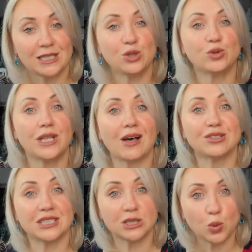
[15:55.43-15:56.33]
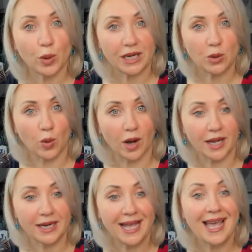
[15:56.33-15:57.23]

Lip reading: 2021,